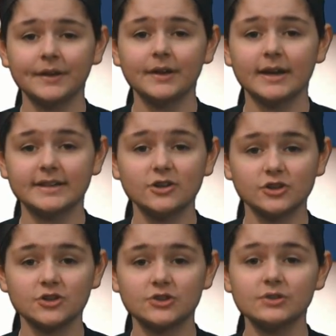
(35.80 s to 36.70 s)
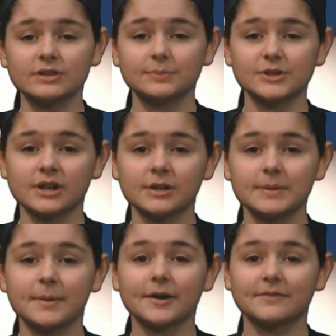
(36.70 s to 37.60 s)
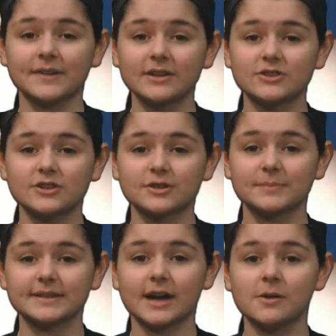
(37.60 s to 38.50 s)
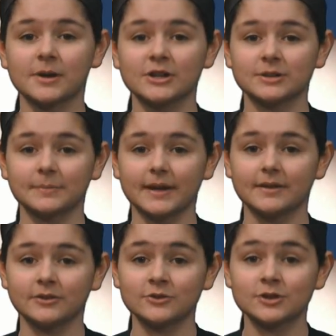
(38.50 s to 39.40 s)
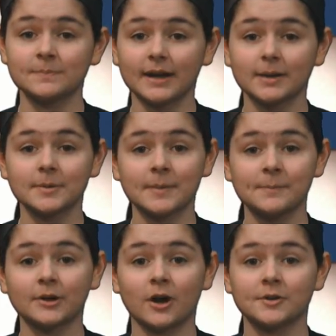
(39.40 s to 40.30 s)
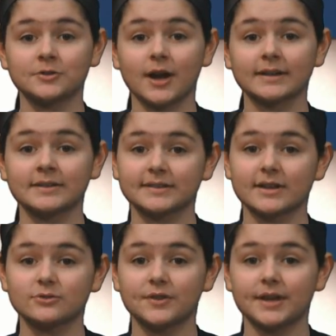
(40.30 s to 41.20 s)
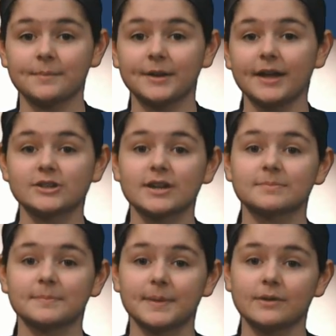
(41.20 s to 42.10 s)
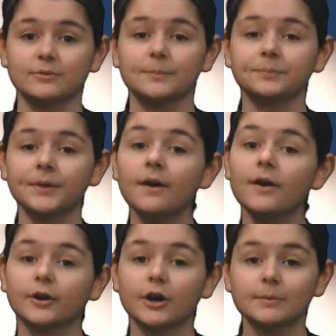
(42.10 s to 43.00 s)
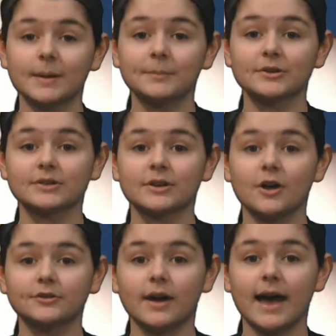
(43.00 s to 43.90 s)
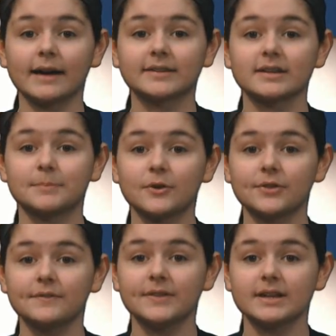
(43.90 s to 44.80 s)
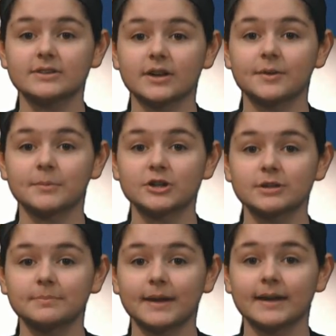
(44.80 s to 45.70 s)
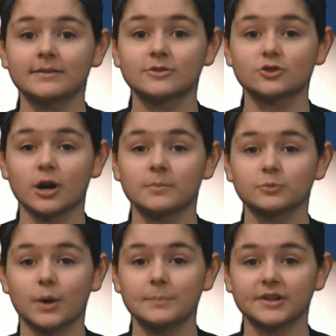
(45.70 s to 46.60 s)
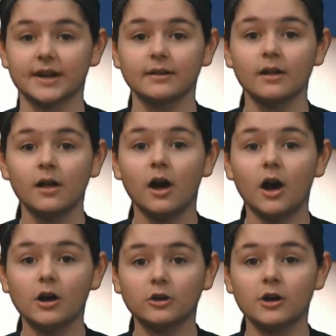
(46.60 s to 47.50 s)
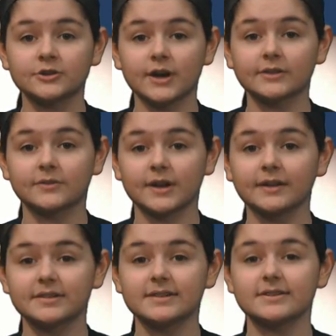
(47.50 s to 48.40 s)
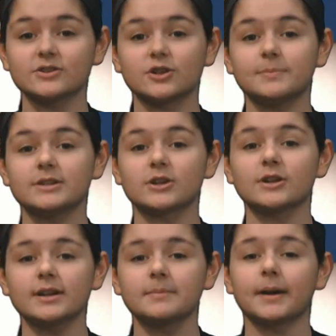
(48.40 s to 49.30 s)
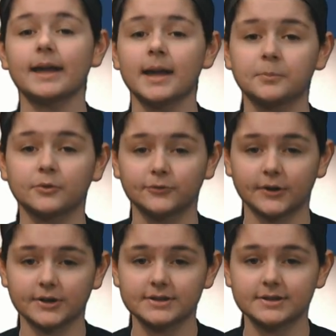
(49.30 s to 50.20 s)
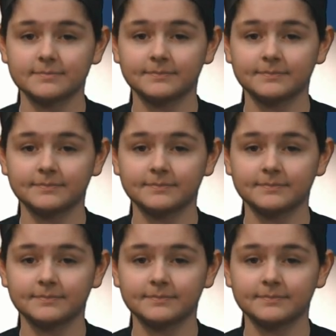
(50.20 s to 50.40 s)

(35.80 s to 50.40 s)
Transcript: Attention students wishing to be part of next year's McDowell Marching Band. You should pick up a member contract and schedule in the MIHS band room. Current members can also access both of these on the Marching Band's Charms website. All contracts for next season should be turned in by April 1st.